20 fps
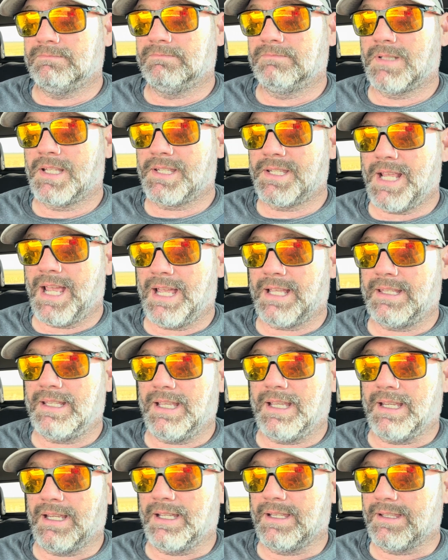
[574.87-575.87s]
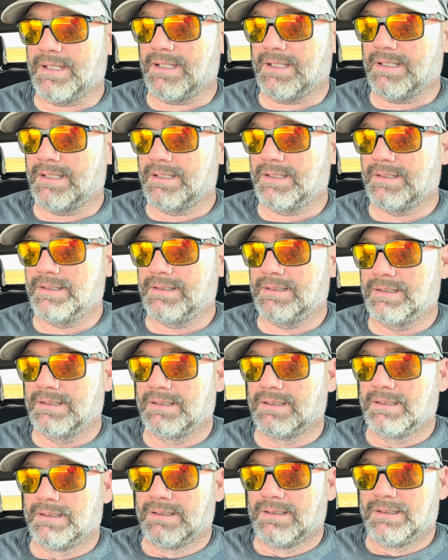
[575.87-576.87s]
Sad day, I think.
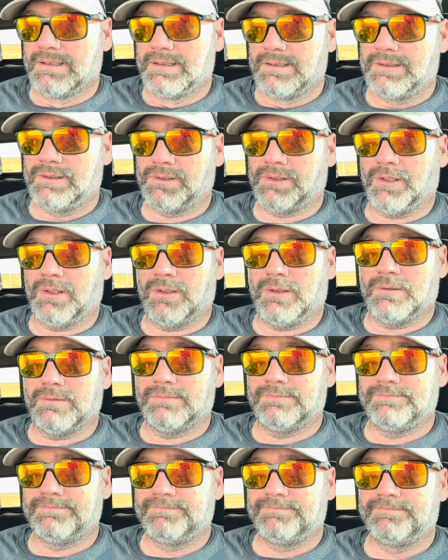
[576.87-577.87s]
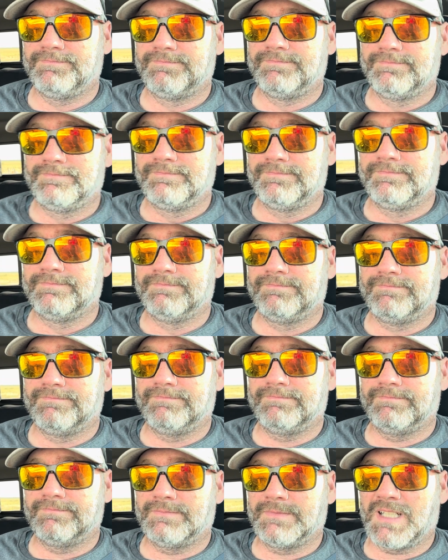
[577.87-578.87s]
So
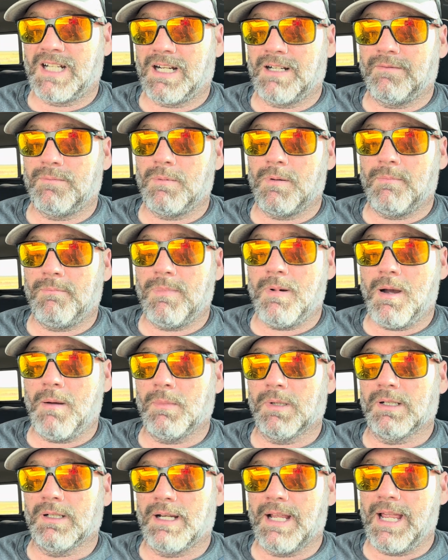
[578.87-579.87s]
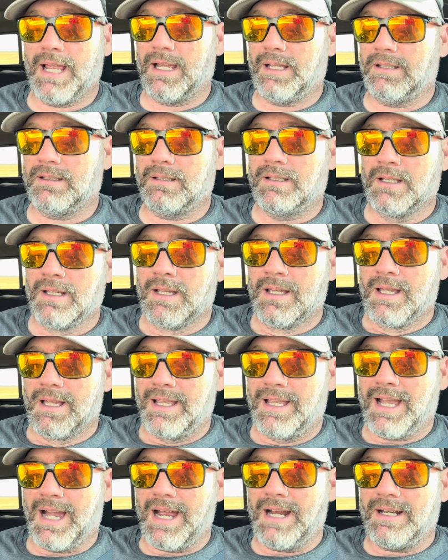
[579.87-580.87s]
kind of a bummer,
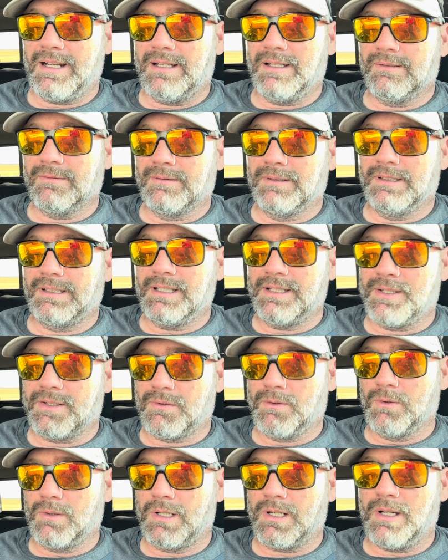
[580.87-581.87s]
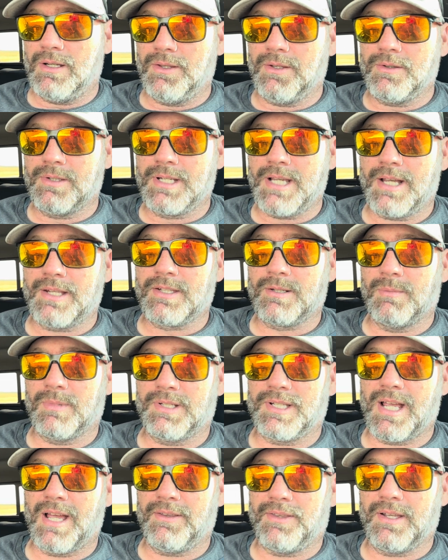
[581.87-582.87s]
and kind of really screwing all those
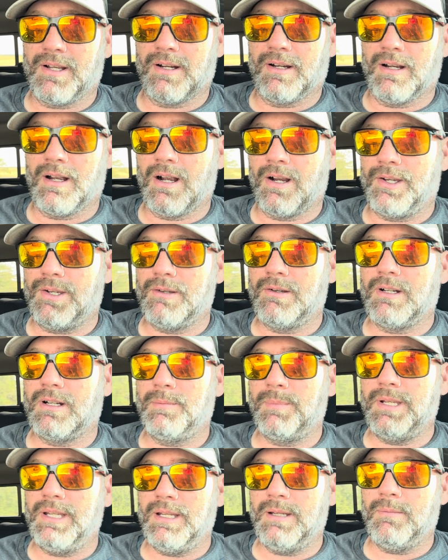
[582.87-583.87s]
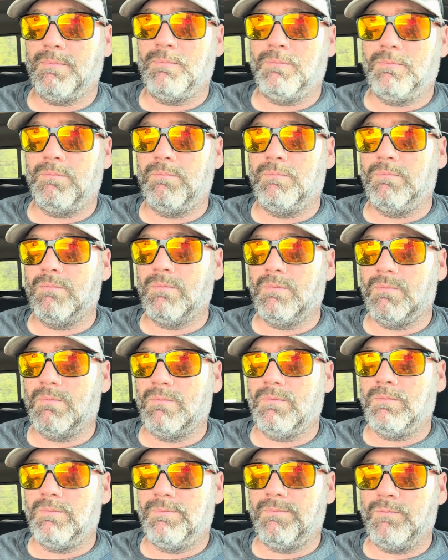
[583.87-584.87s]
customers out there. Are you going to be
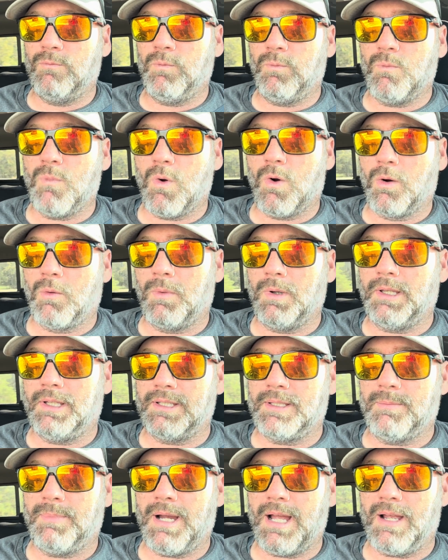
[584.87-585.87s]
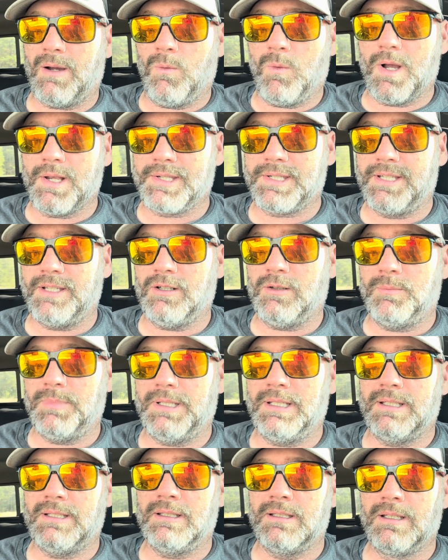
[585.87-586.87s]
more willing to buy a West Steel
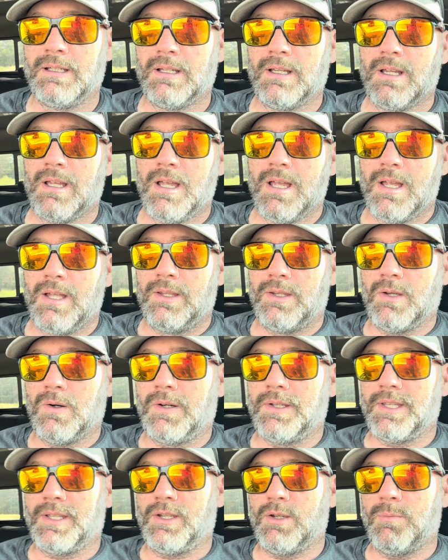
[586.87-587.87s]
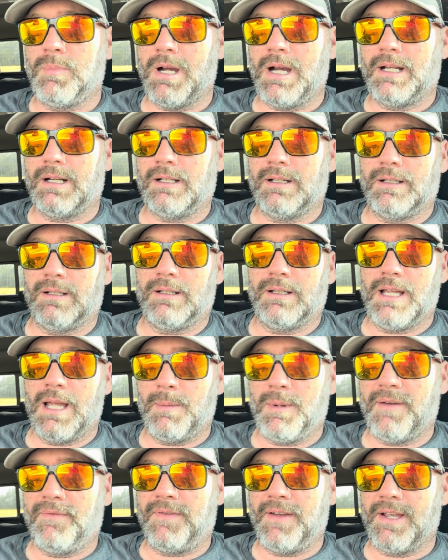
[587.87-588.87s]
bin, knowing that you bought a
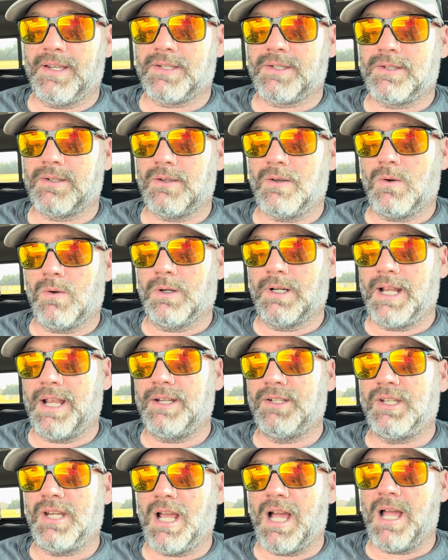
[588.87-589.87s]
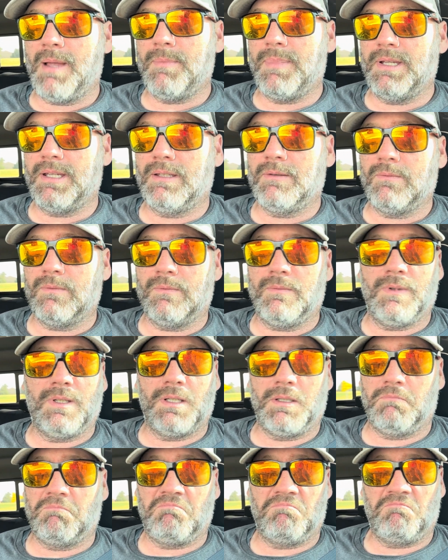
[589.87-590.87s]
MFS or an AGI
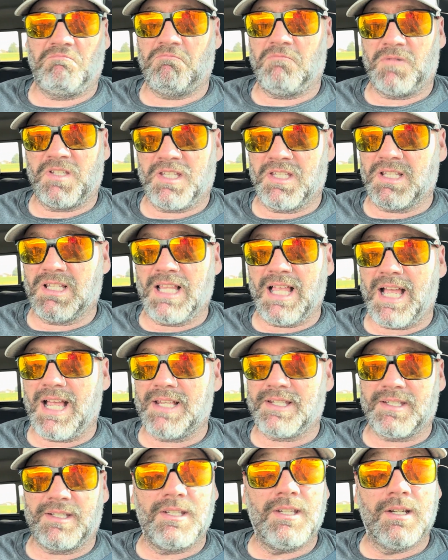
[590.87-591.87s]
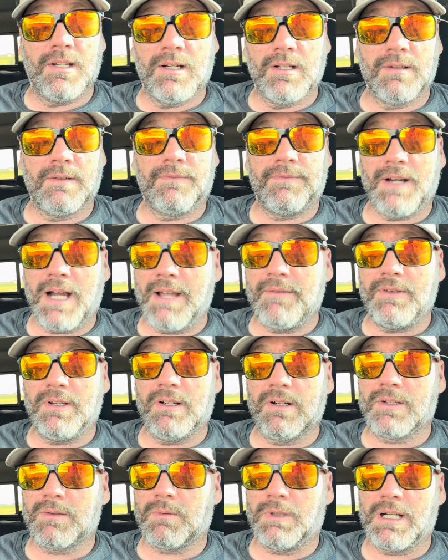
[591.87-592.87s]
bin within the last year, 5
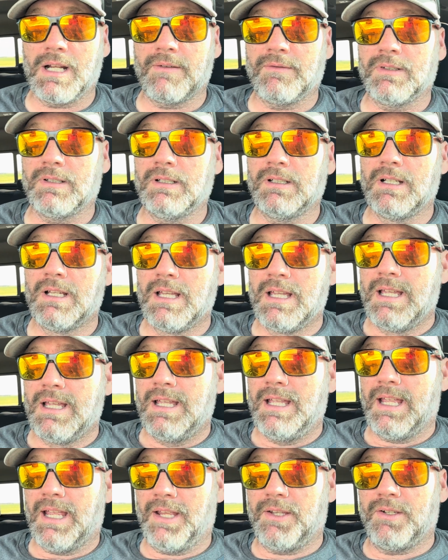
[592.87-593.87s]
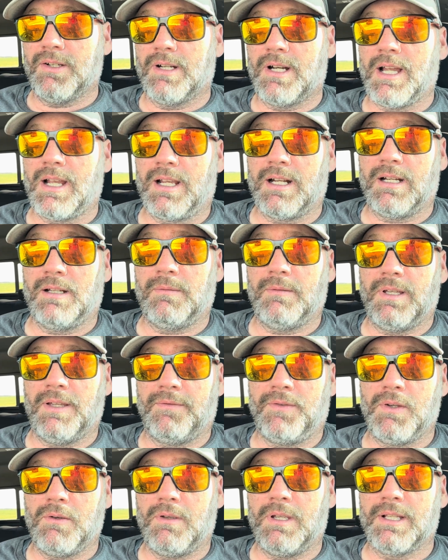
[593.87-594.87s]
years, whatever, and you're not gonna,
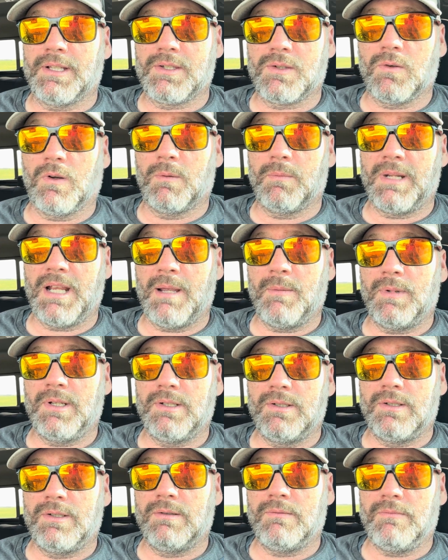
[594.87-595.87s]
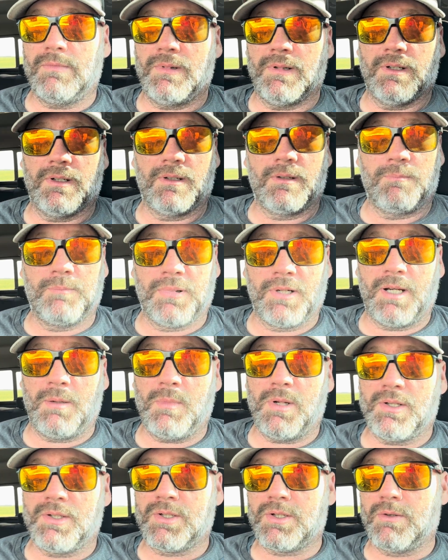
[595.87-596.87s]
if you get storm damage, you're pretty
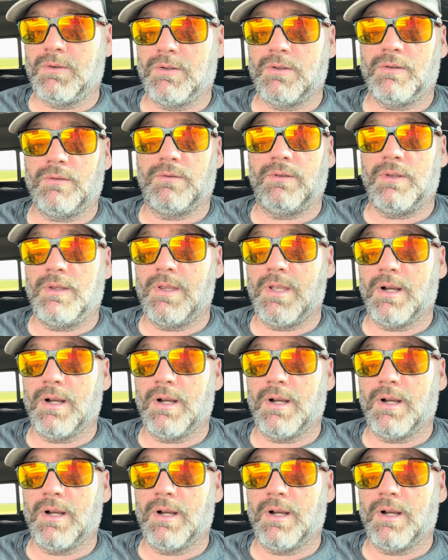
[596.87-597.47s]
much screwed.